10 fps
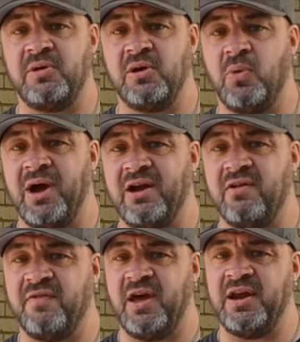be aware
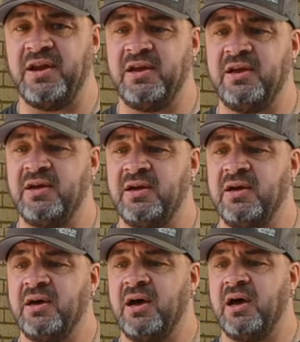of any
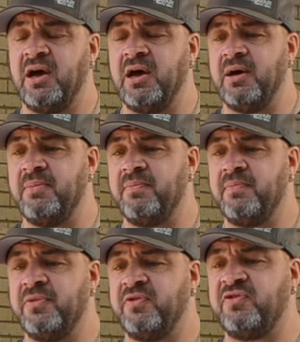
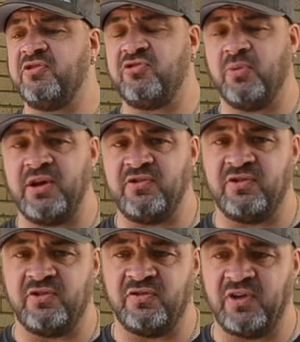
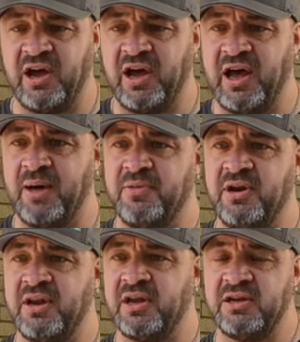situations that are
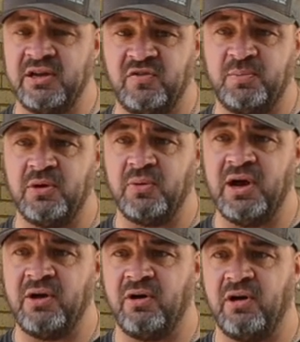happening that you need to be
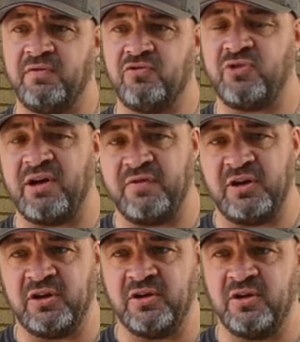aware of,
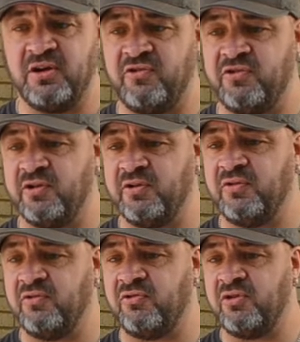traffic
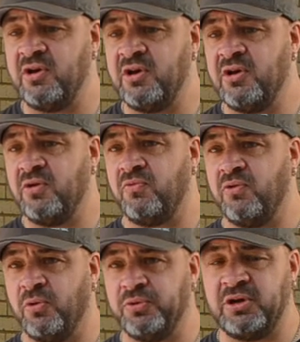conditions,
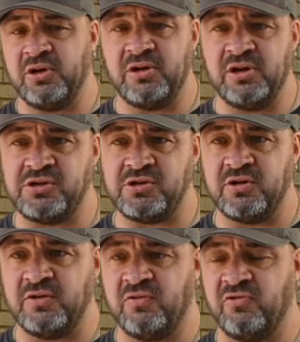road
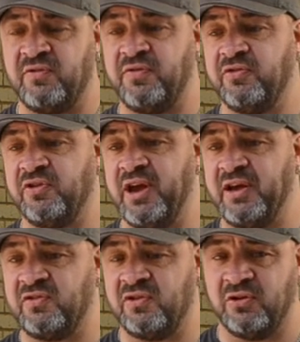conditions, if there's an
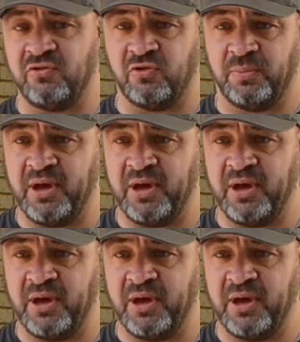accident up